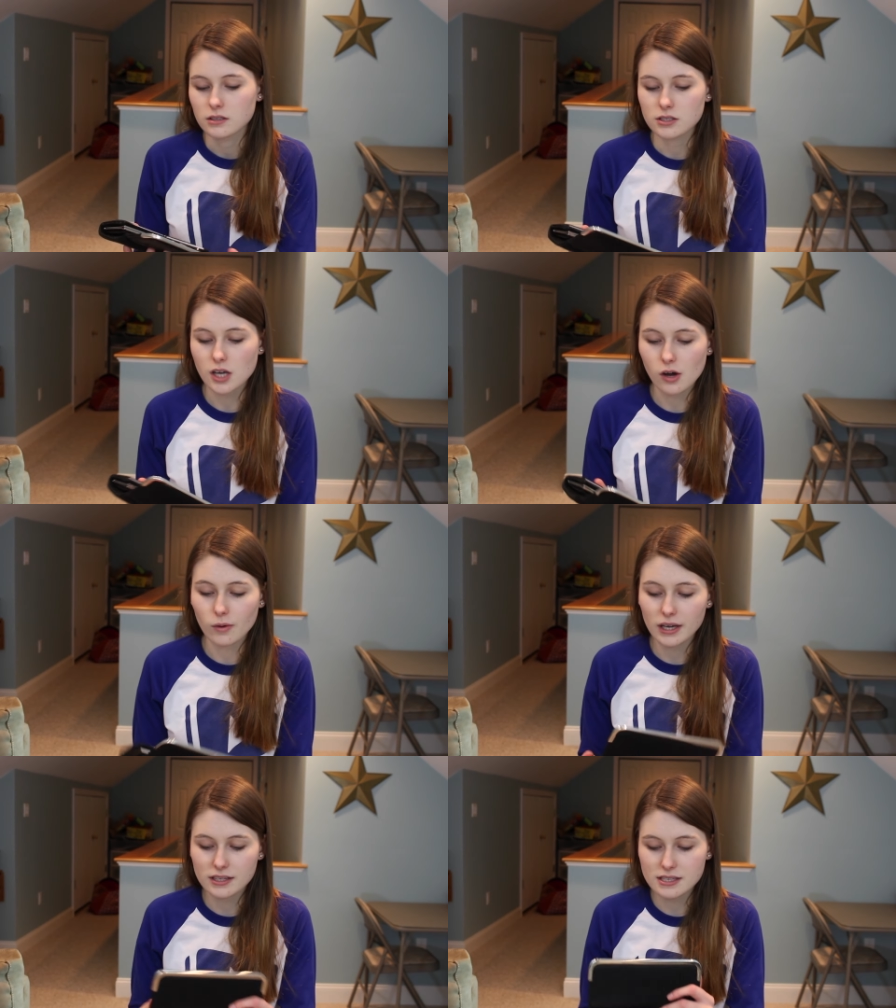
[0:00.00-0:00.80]
So
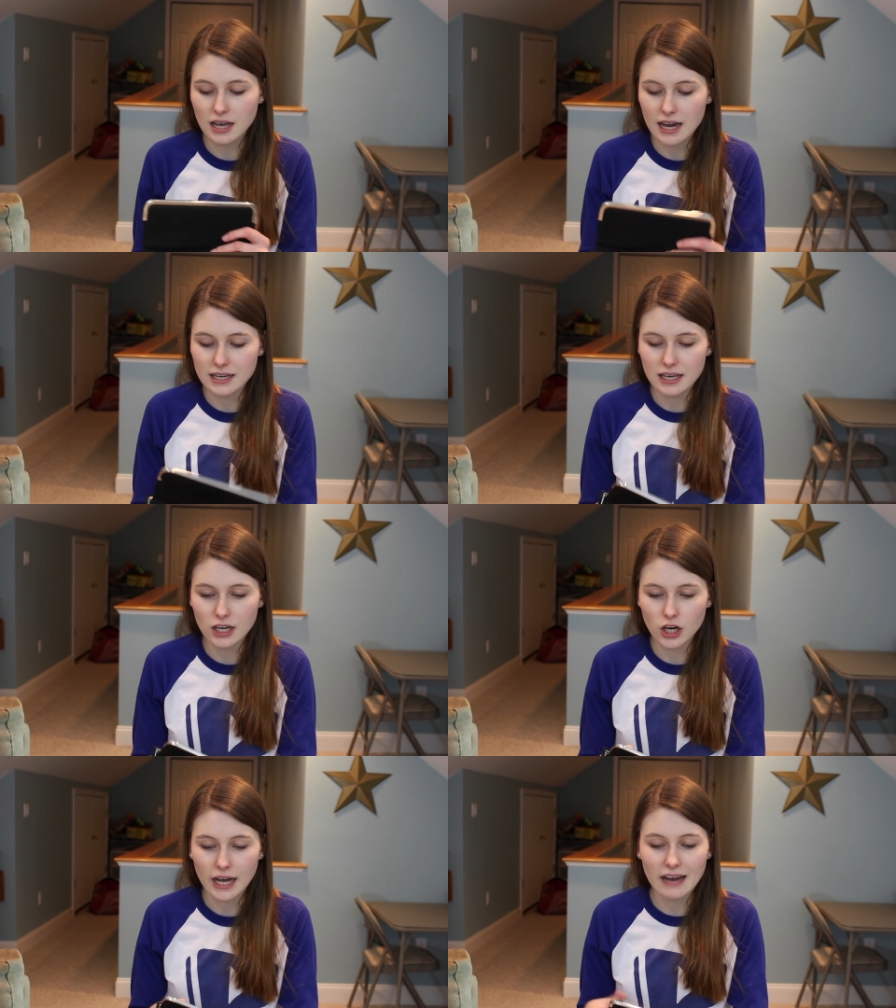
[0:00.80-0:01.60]
inside
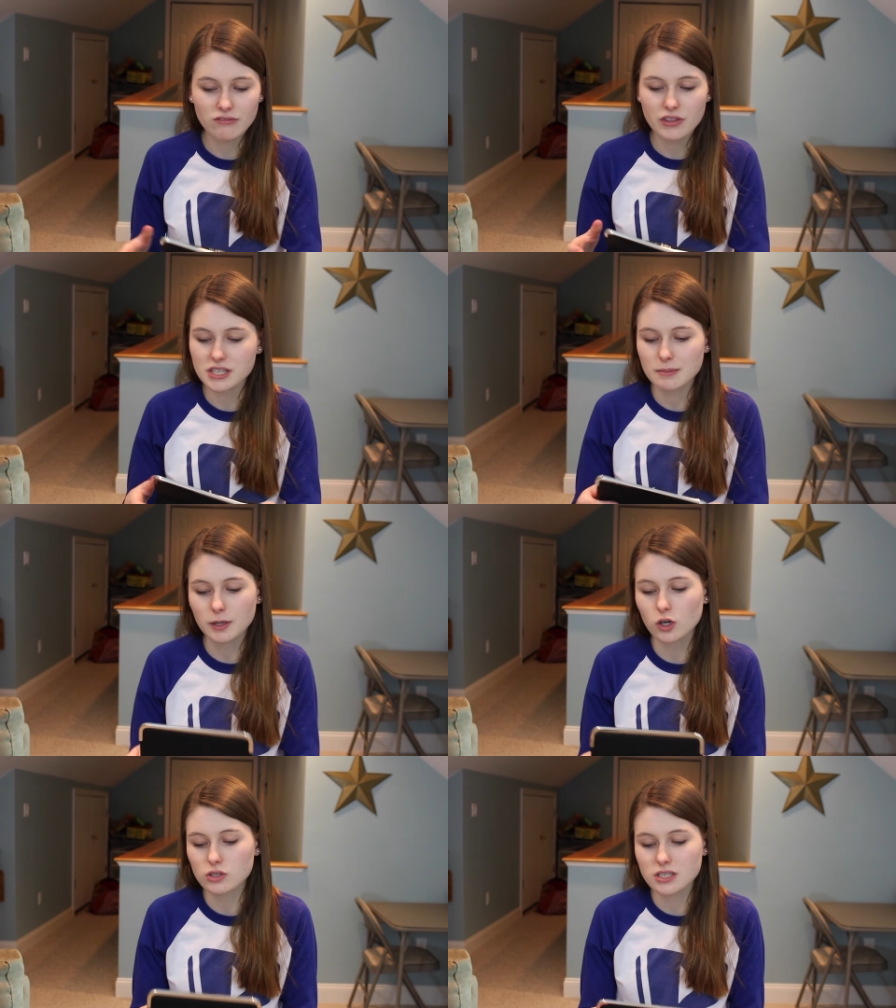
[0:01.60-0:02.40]
here, I have the
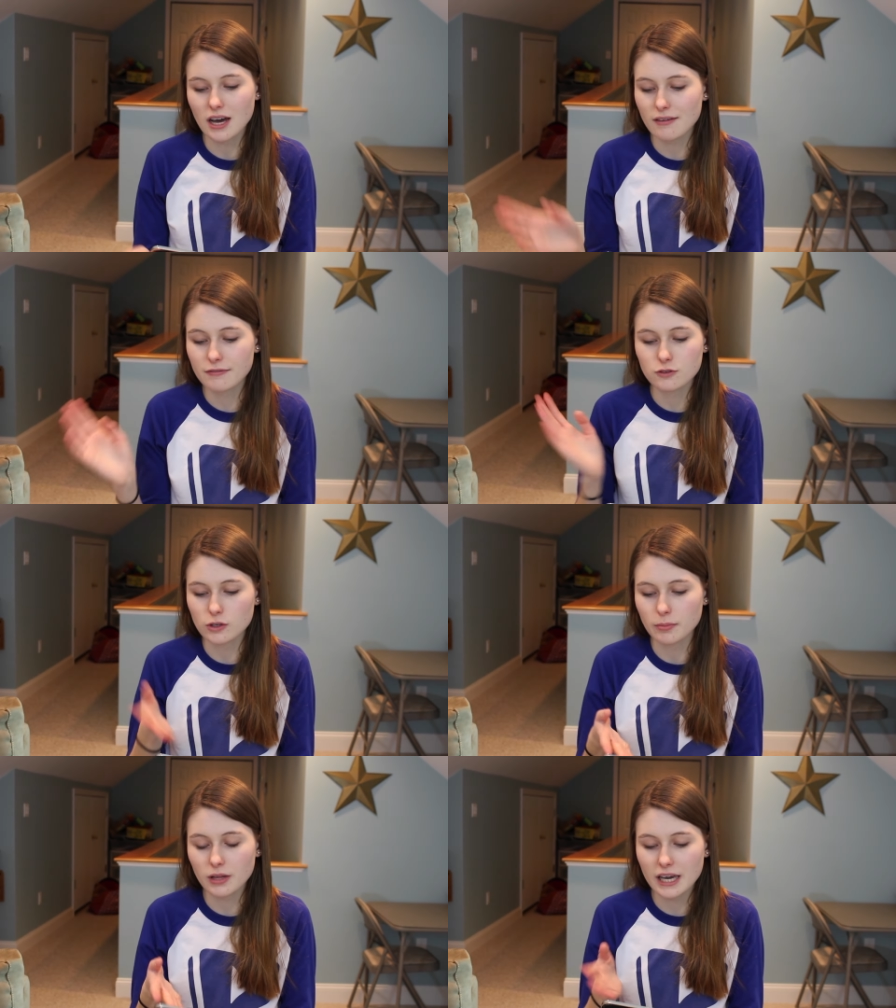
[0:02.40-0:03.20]
typical stuff,
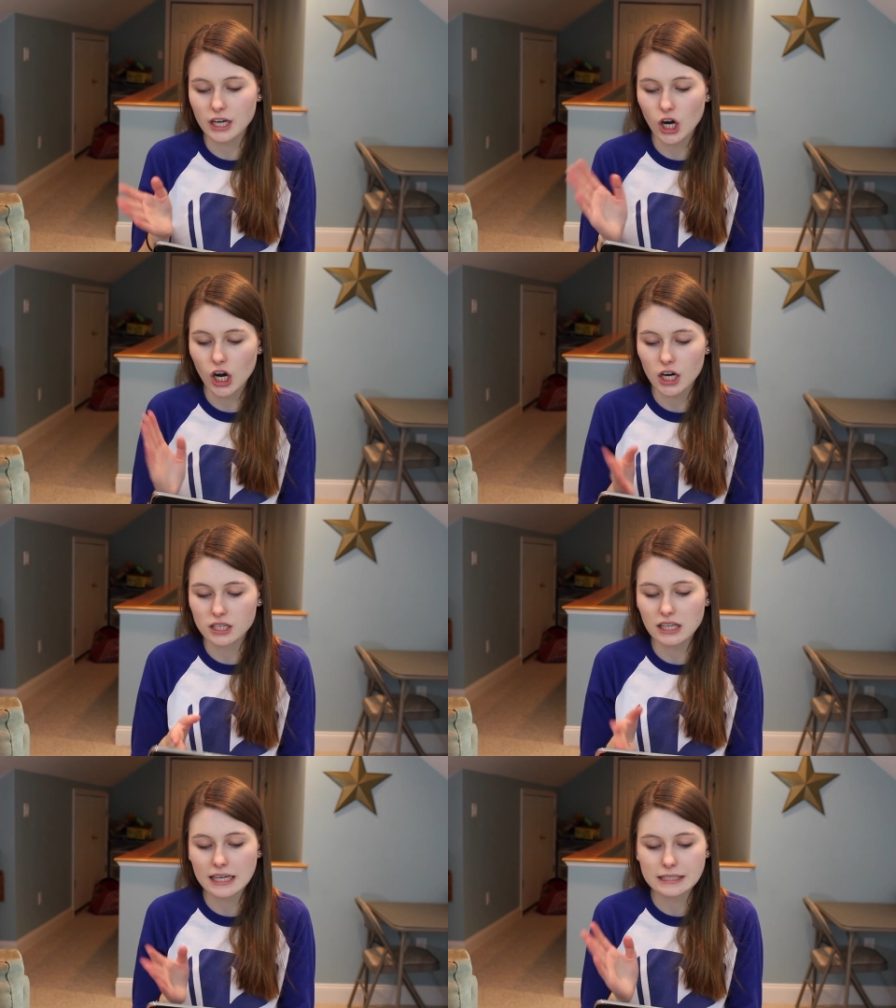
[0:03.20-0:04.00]
AAA
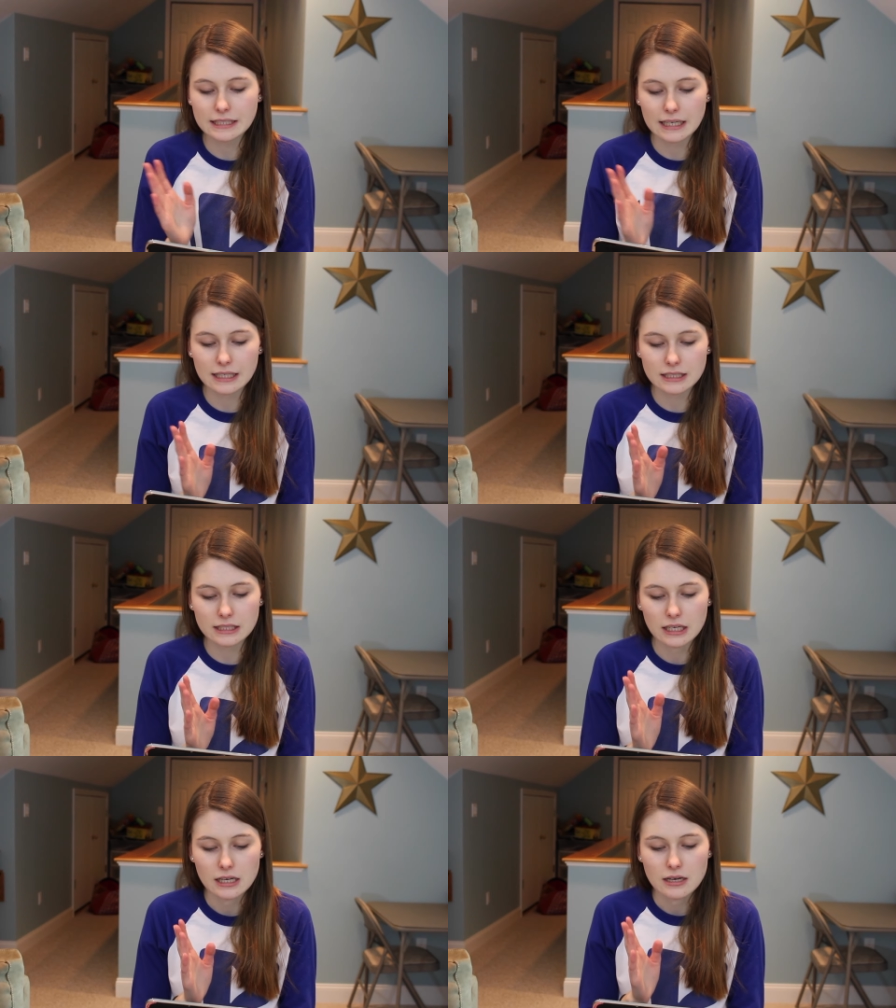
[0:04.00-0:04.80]
card, license,